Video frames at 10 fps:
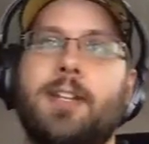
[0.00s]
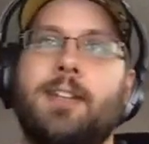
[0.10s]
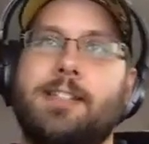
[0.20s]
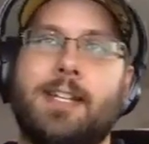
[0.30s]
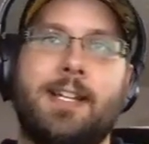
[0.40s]
in
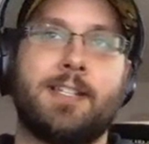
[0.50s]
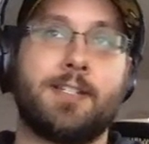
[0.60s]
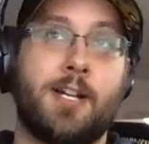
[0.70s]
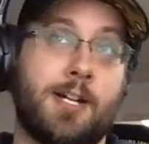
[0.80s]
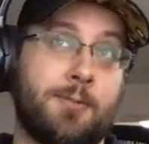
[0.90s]
this case,
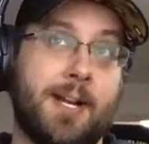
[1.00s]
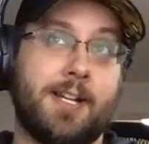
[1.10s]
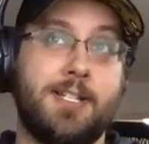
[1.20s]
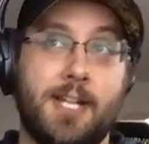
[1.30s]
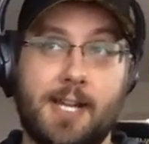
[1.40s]

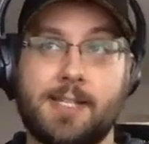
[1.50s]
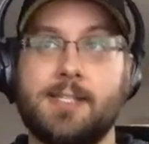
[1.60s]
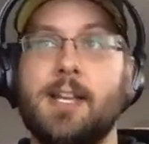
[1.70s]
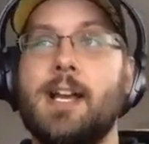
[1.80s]
ReactJS,